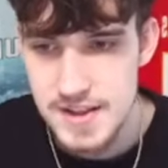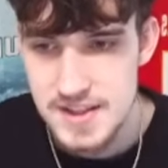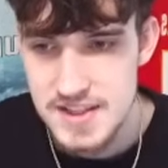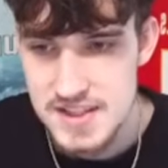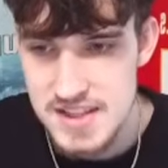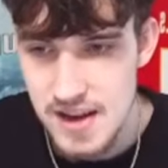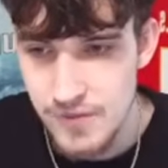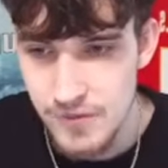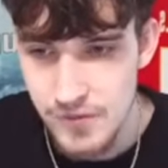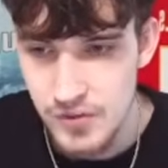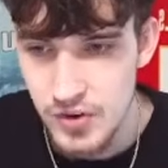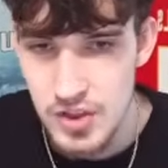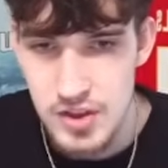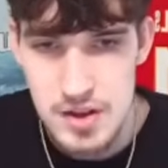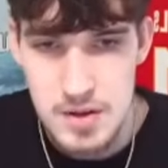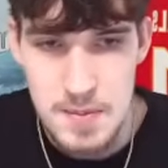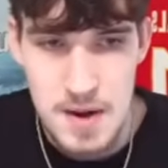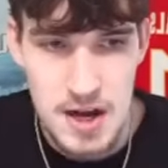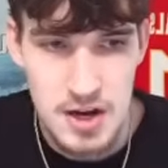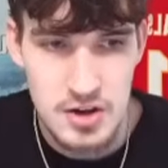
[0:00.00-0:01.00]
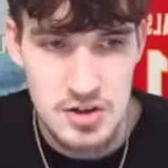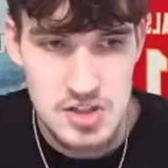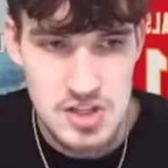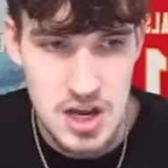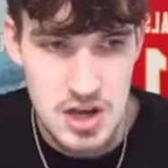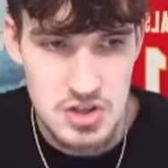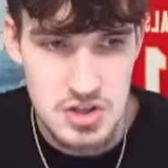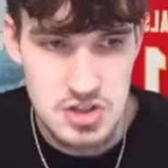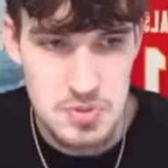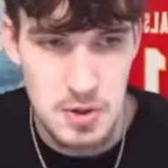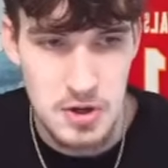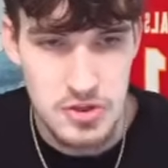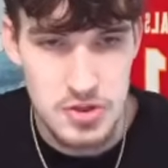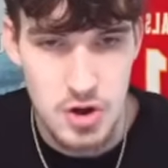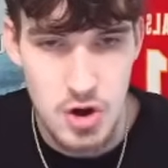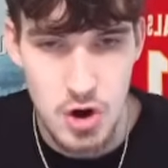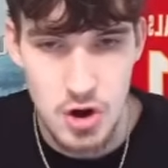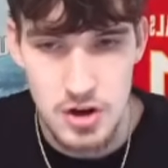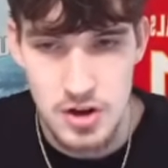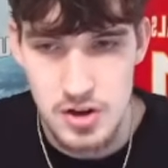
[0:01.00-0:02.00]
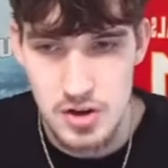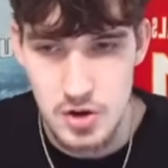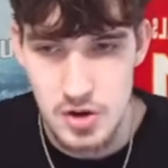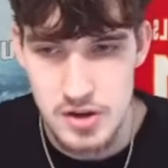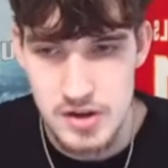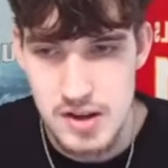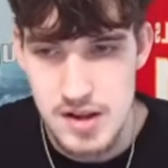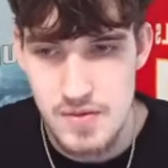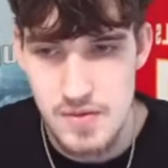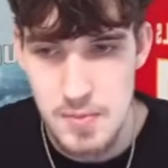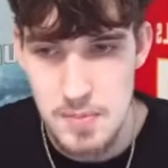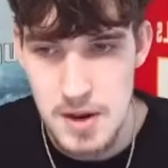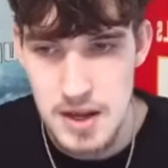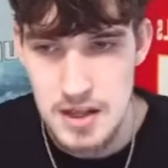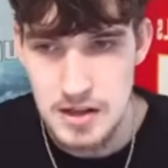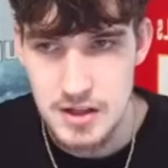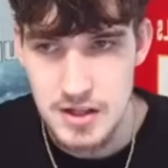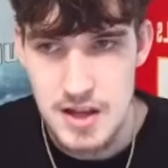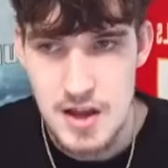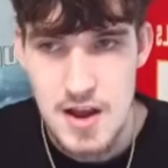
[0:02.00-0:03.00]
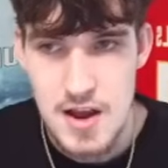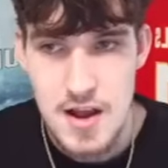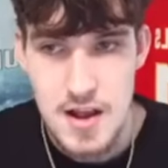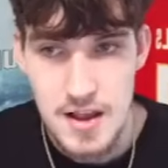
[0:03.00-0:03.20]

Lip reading: Seven for the Commanders. I'll sprint the card in on David Bailey.